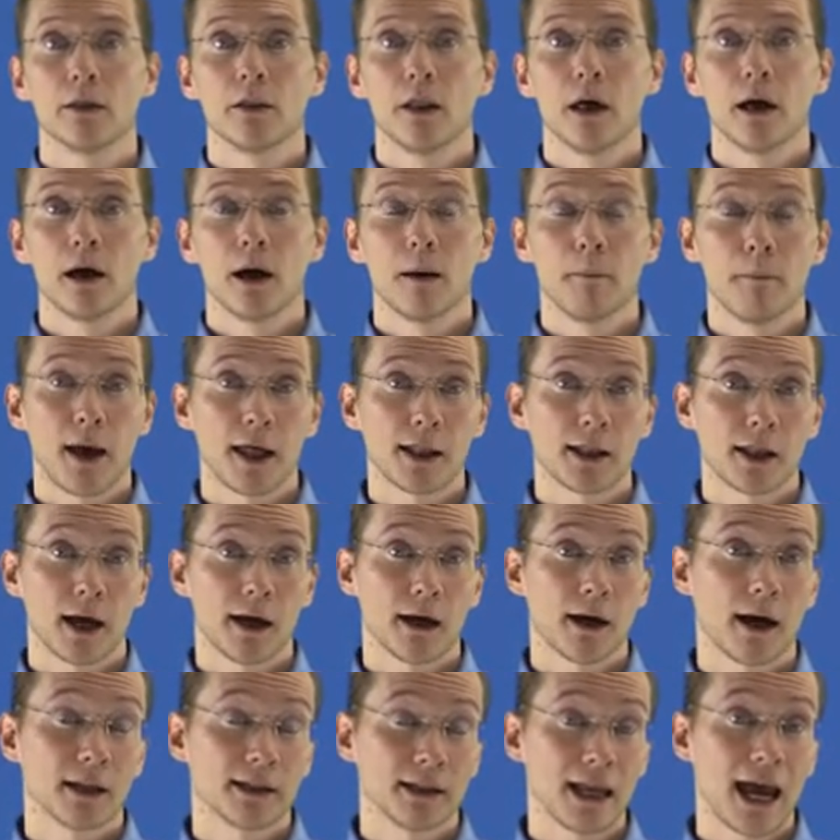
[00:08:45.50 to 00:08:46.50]

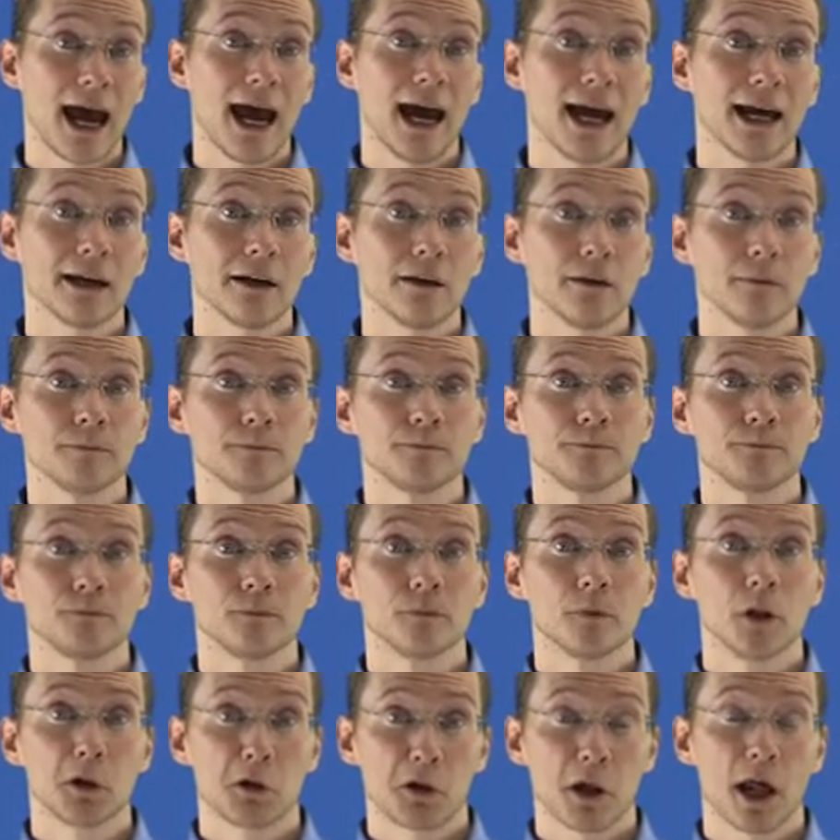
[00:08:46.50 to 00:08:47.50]
a tag
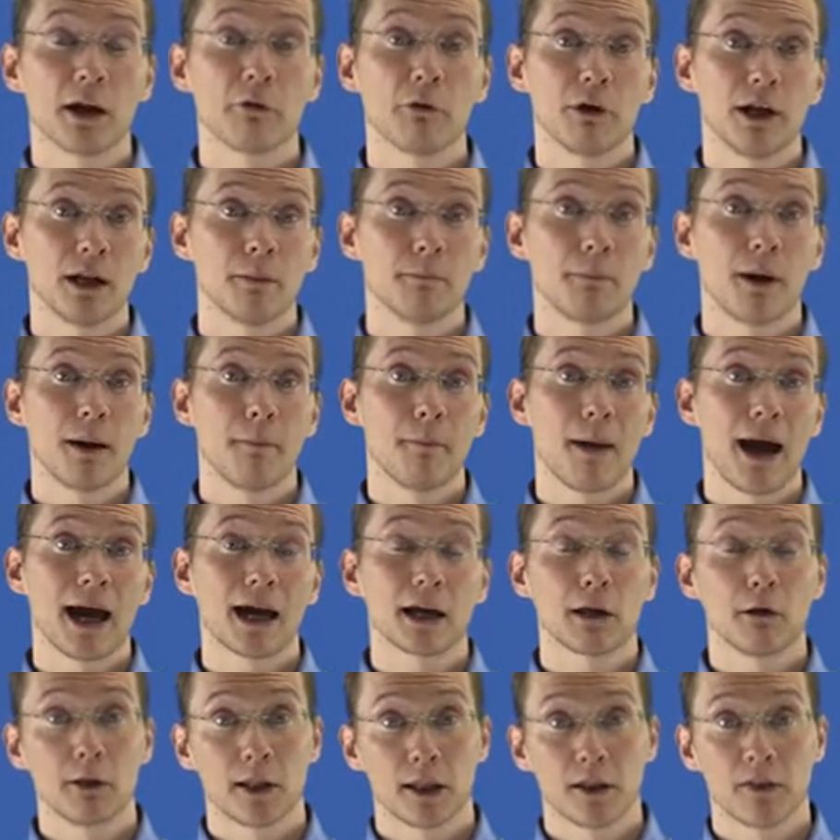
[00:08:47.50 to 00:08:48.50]
generated by mac
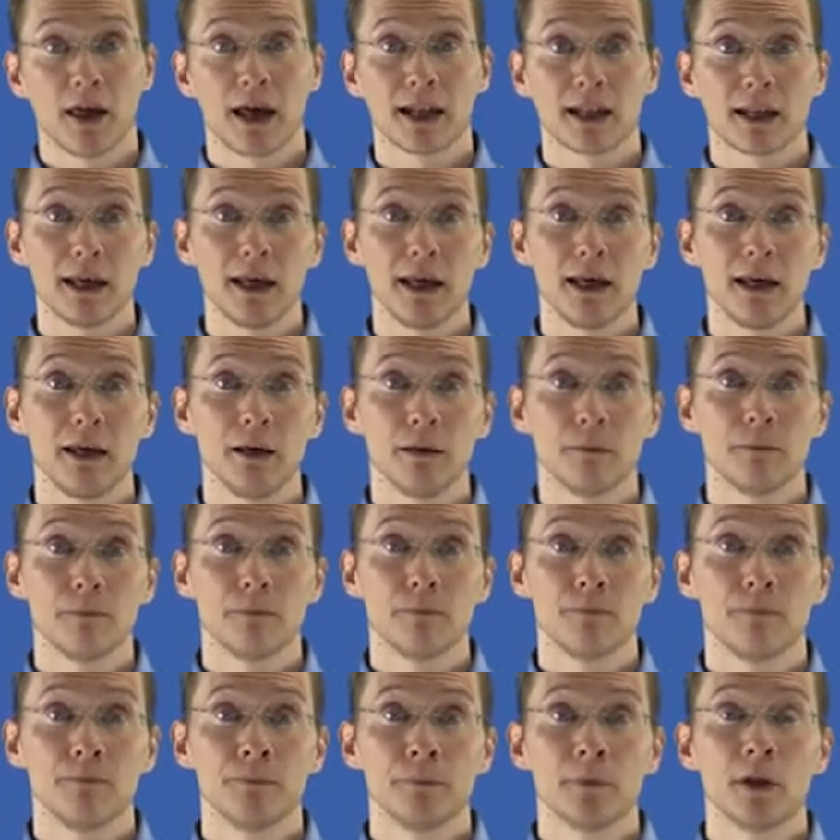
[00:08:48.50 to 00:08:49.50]
using that key,
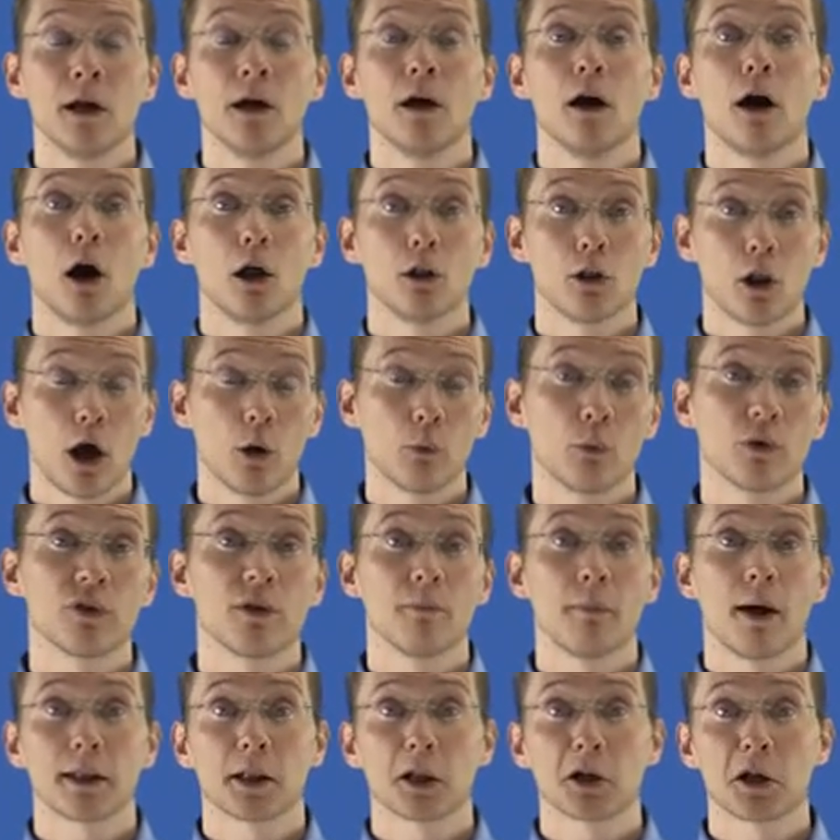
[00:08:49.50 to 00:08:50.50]
along with the
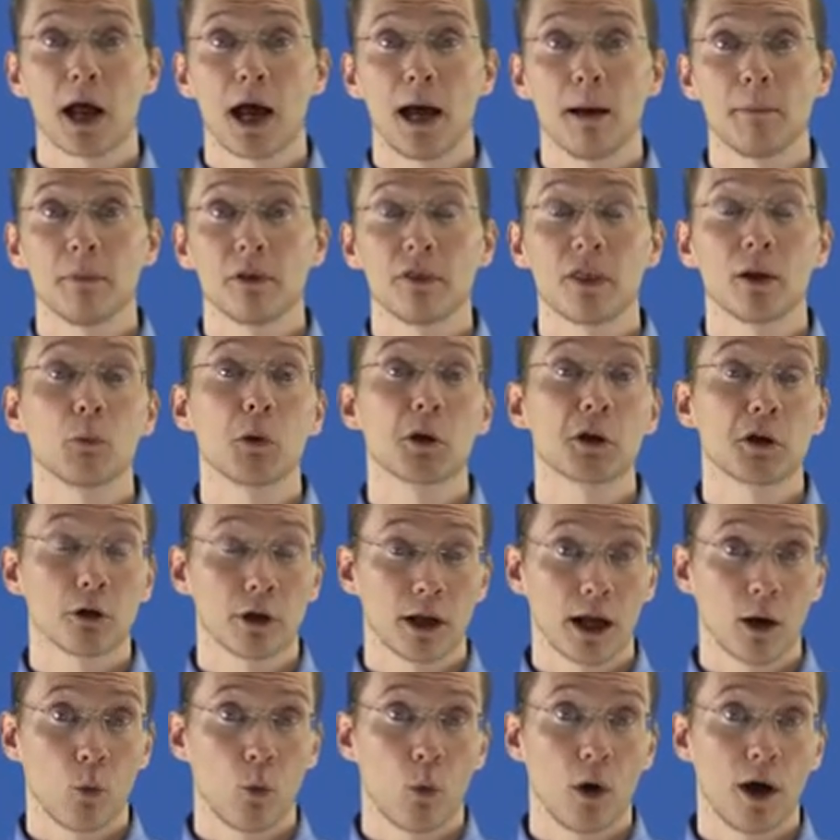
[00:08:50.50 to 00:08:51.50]
message m, then we should
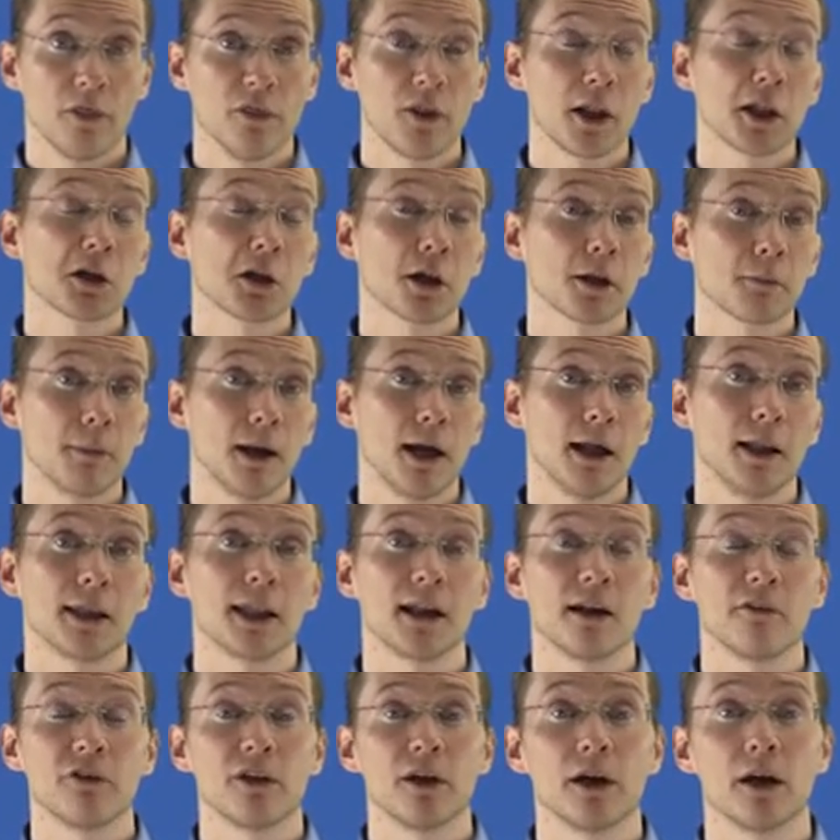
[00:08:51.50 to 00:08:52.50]
get 1. This just means that
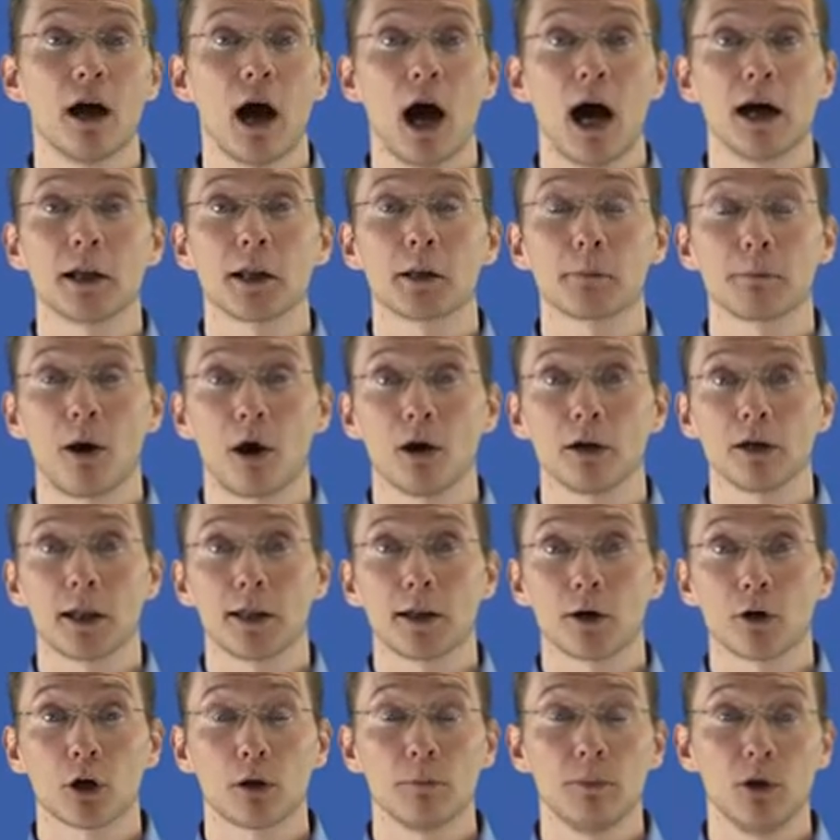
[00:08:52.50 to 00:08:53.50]
if the honest parties are
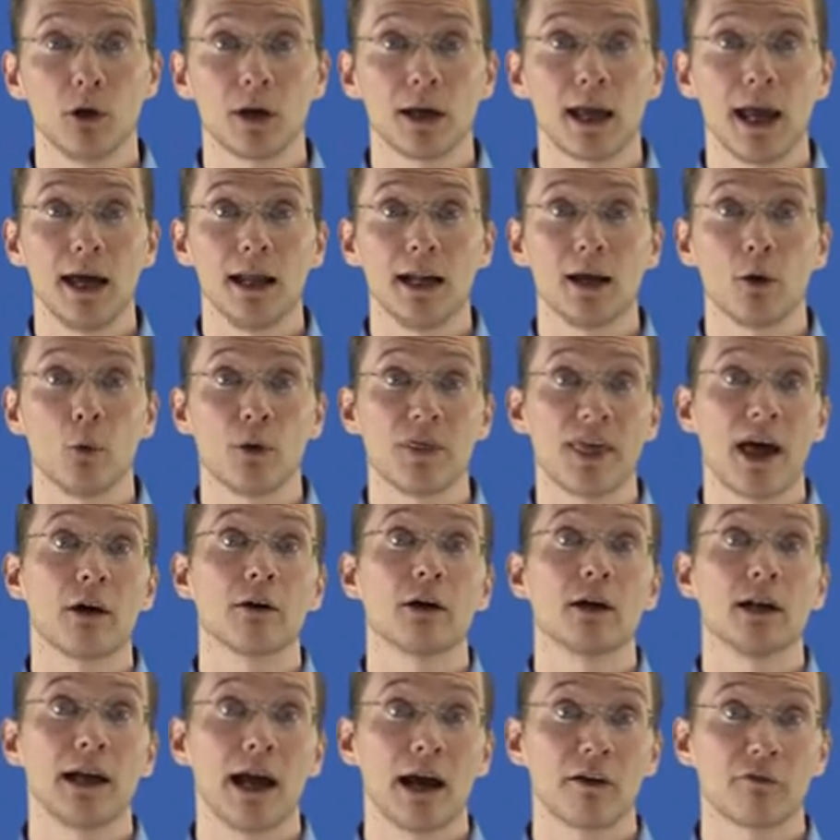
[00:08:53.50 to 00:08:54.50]
communicating without
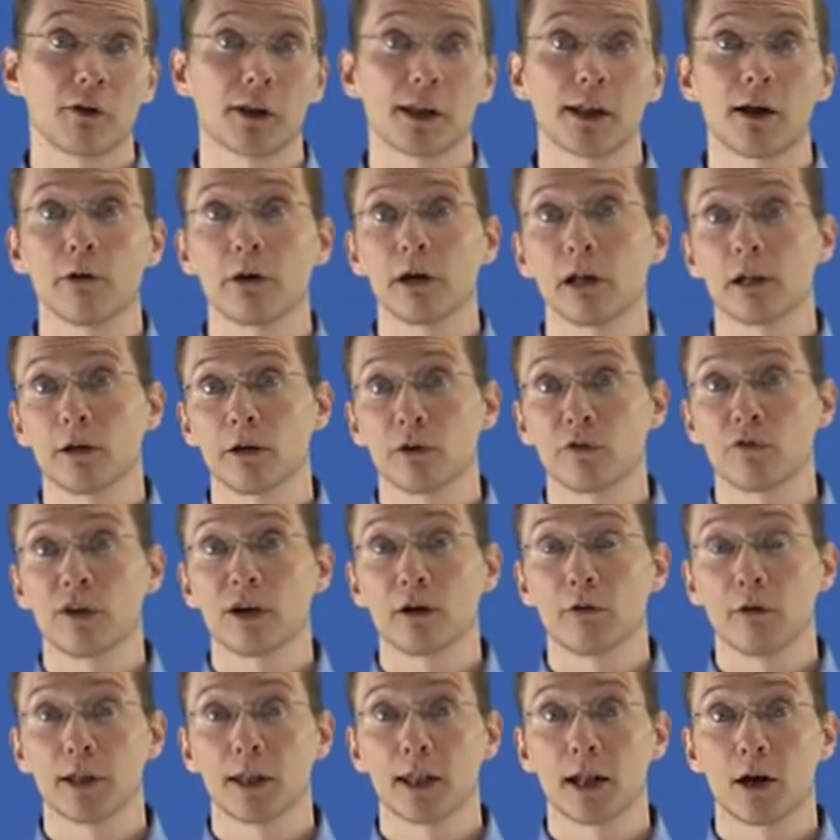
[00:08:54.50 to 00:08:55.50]
any adversarial
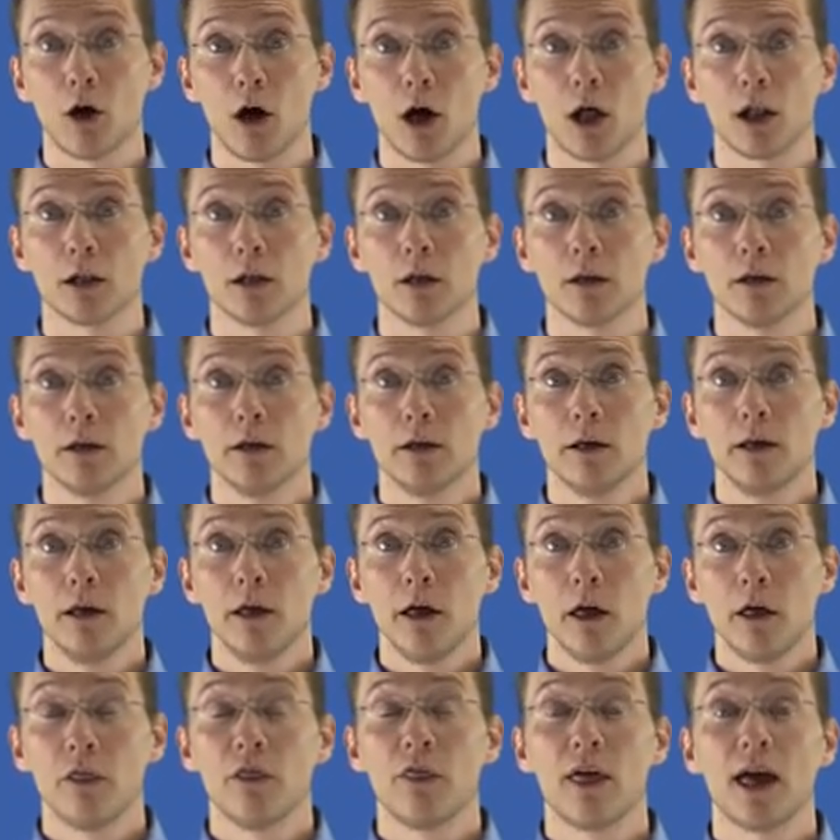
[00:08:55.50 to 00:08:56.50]
interference at all,
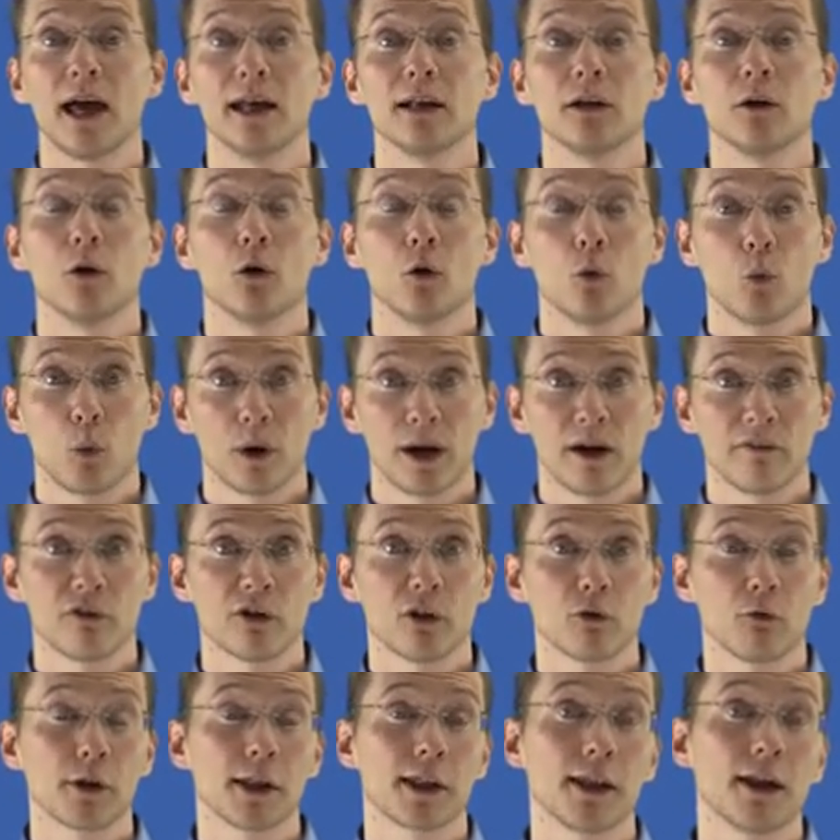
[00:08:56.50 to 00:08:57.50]
then whatever the
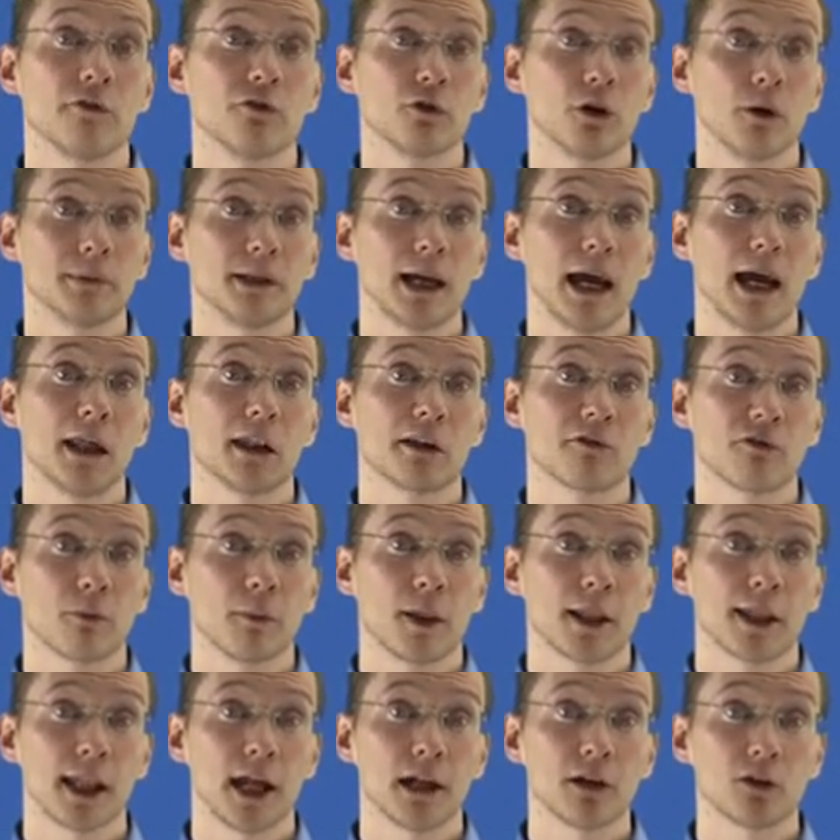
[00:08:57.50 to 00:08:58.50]
receiver obtains from the
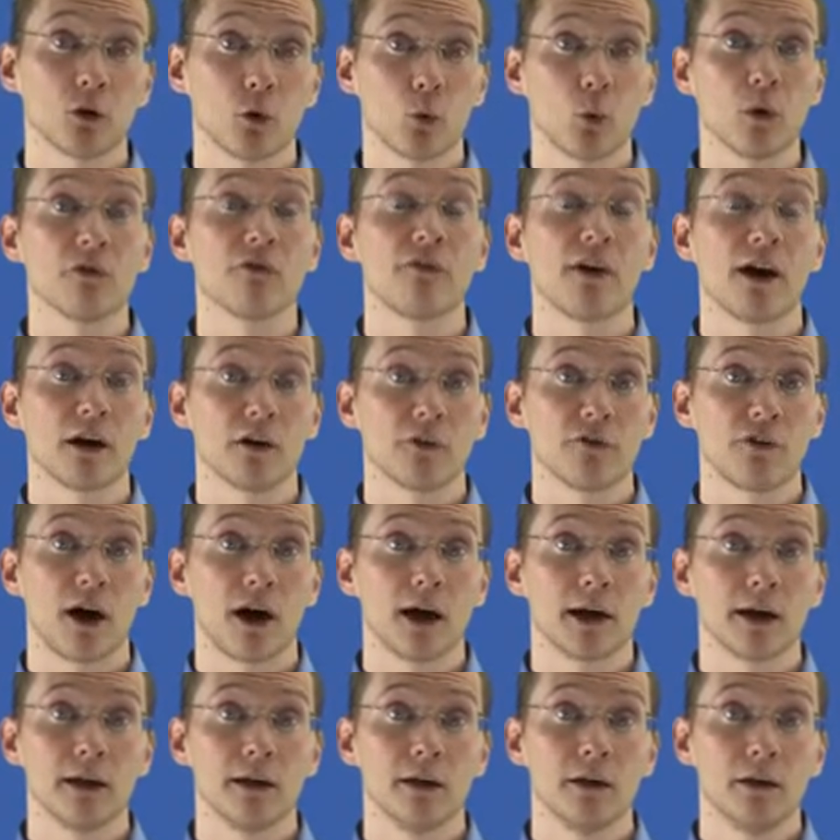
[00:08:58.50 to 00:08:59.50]
sender will
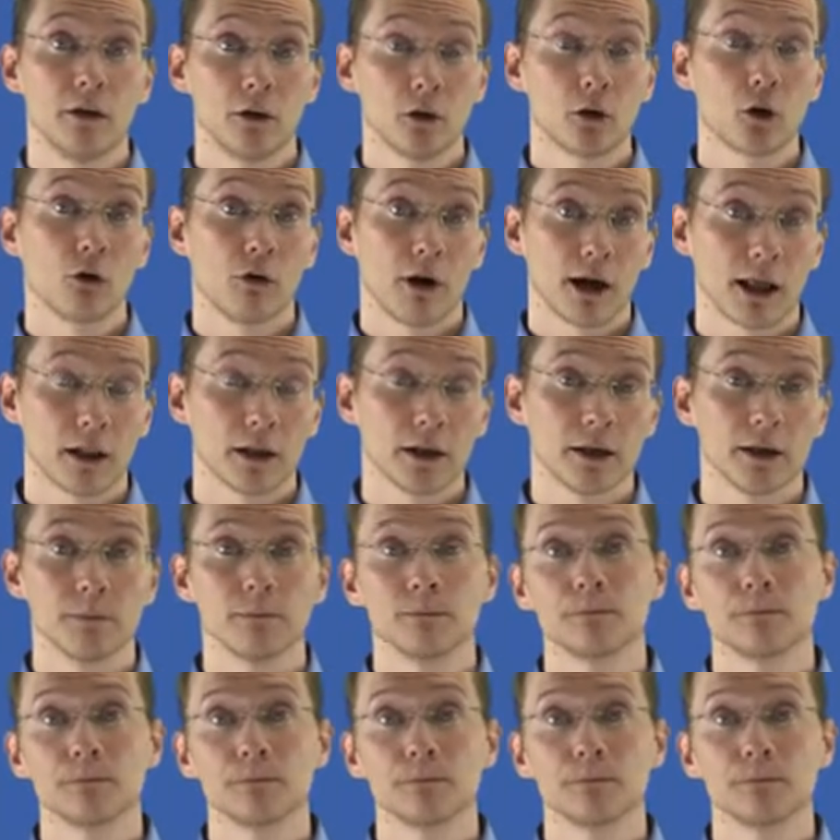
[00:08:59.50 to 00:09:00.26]
verify correctly.